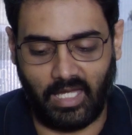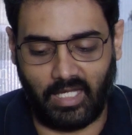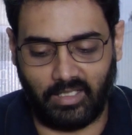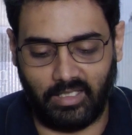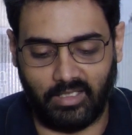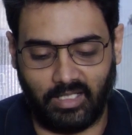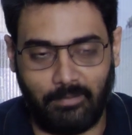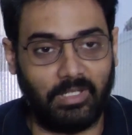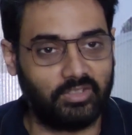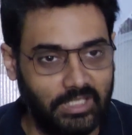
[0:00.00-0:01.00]
And
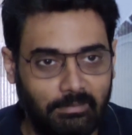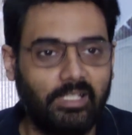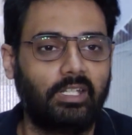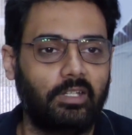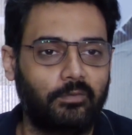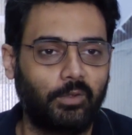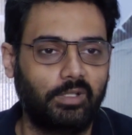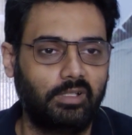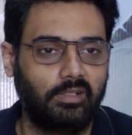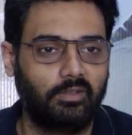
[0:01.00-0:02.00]
I'm extremely grateful
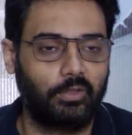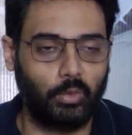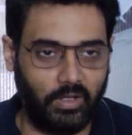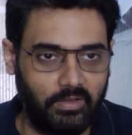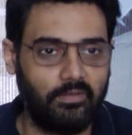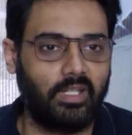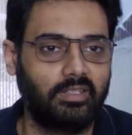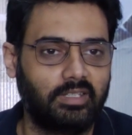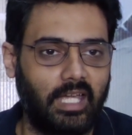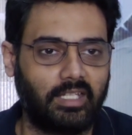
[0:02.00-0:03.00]
to everyone
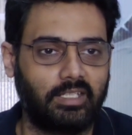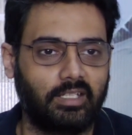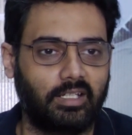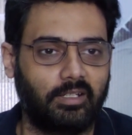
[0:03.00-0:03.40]
that